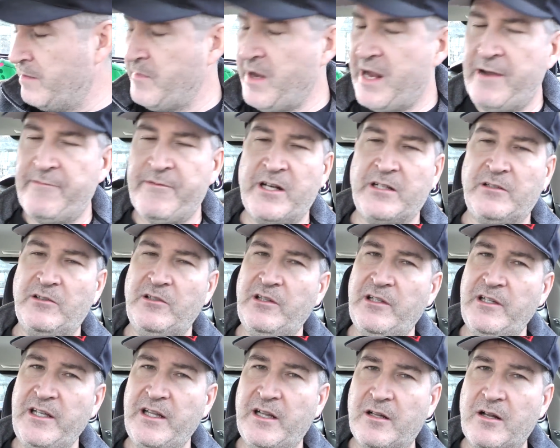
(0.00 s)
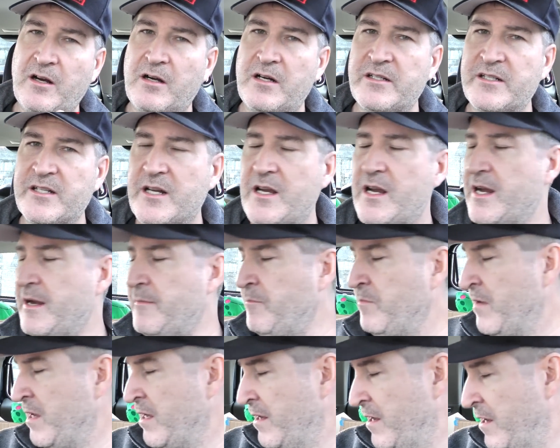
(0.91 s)
I'm having a little hard
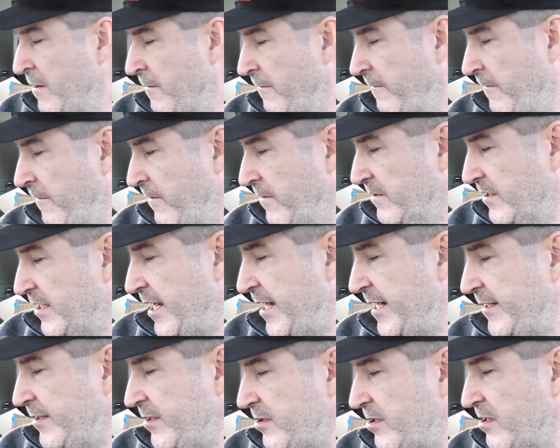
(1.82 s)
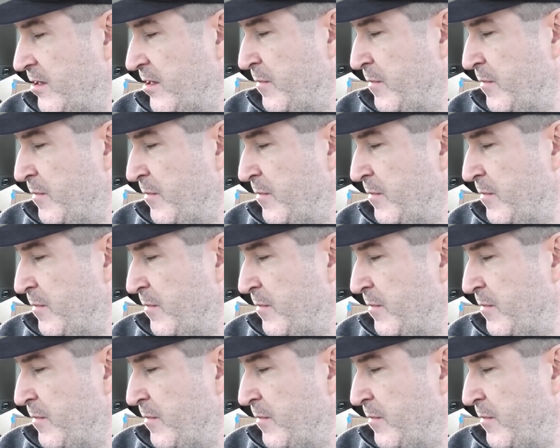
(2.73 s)
time taste